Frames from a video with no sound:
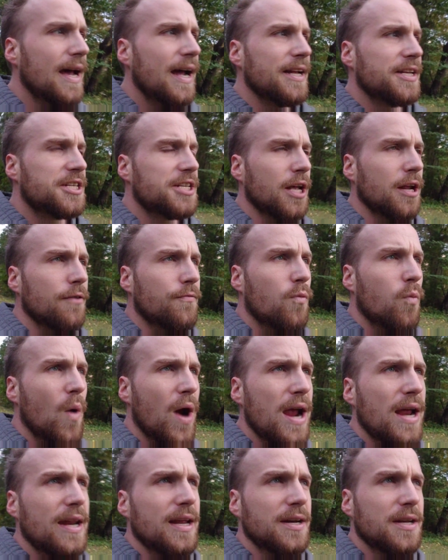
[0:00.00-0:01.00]
instead of
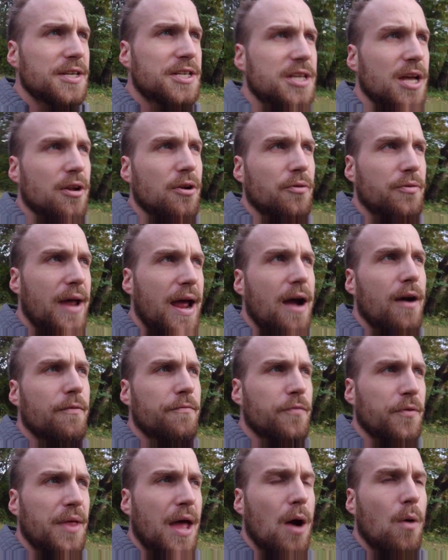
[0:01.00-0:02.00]
waiting to settle
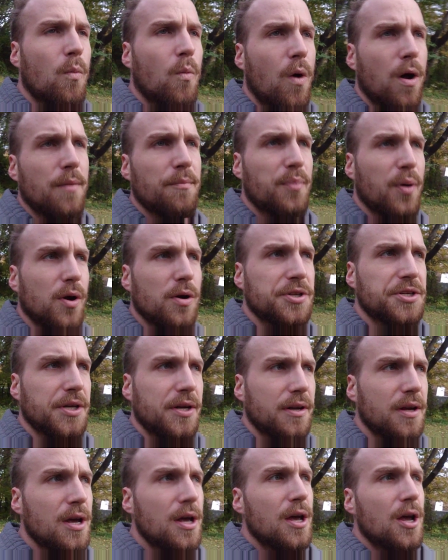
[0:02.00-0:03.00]
down for that one
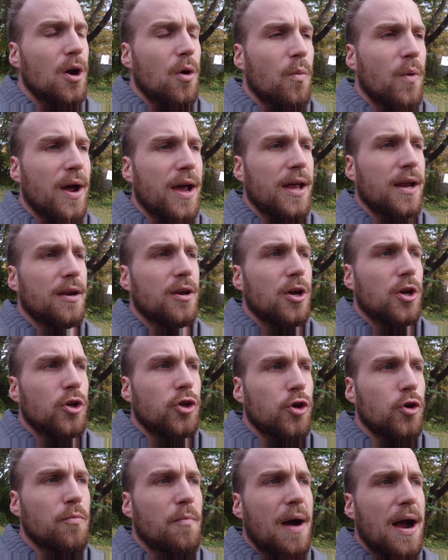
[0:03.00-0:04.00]
person when
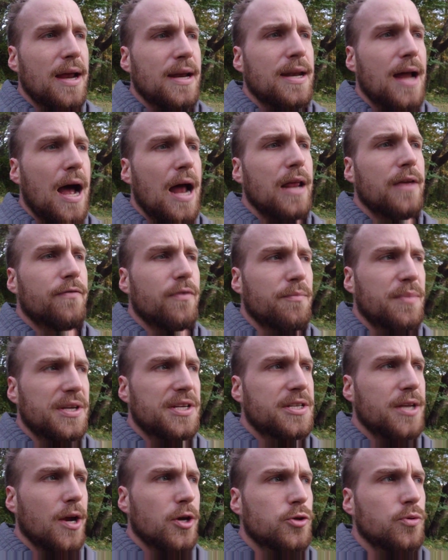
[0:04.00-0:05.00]
you might not even be
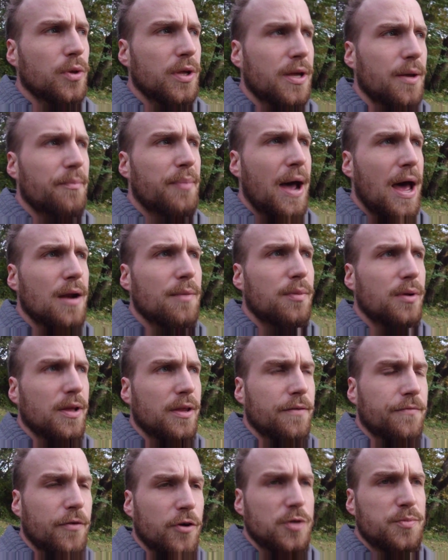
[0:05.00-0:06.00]
sexually
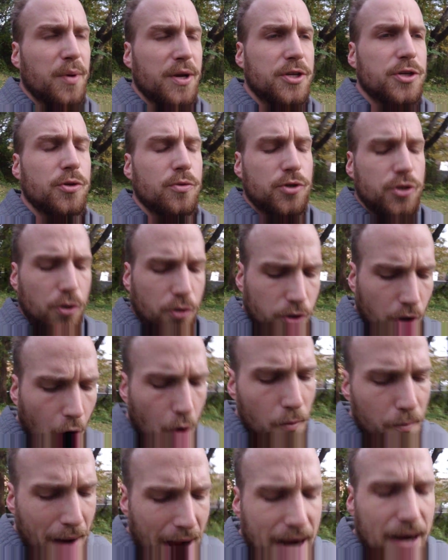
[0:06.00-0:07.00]
compatible in the first place. So
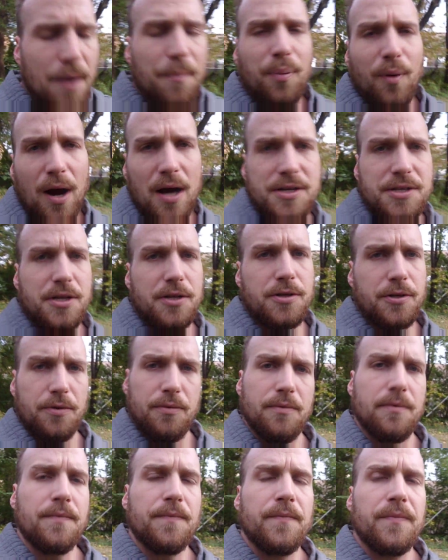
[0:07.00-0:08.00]
go bang a
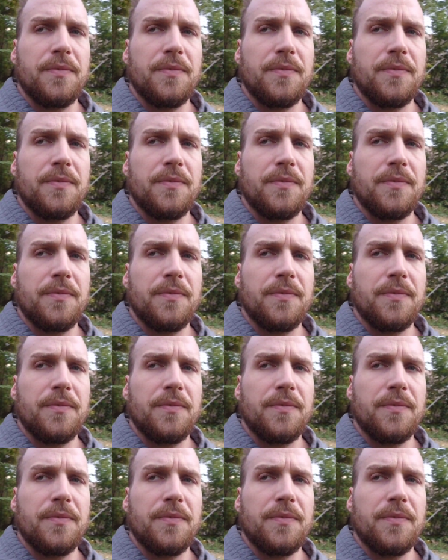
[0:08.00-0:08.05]
prostitute.